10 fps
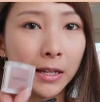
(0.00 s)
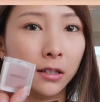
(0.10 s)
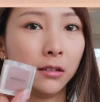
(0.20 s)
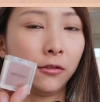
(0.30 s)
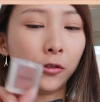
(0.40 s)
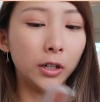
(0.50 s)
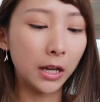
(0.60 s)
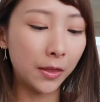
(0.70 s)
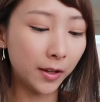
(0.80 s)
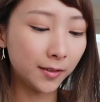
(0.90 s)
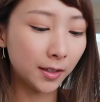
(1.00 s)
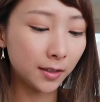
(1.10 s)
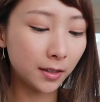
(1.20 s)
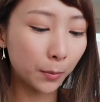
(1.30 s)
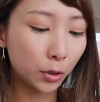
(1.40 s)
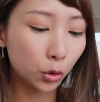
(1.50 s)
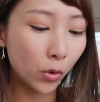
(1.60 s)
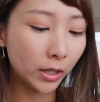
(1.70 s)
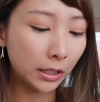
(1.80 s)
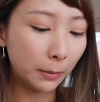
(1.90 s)
Innisfree, and this is number
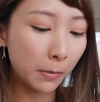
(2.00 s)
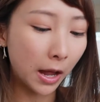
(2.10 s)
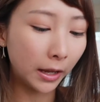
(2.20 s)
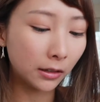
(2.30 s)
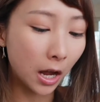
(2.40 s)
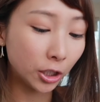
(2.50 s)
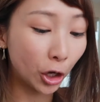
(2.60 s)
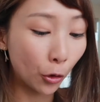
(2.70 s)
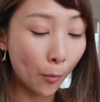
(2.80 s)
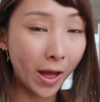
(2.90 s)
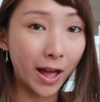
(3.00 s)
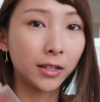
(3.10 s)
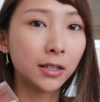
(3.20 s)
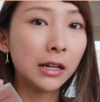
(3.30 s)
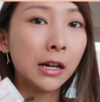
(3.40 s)
20, my eyeshadow matte.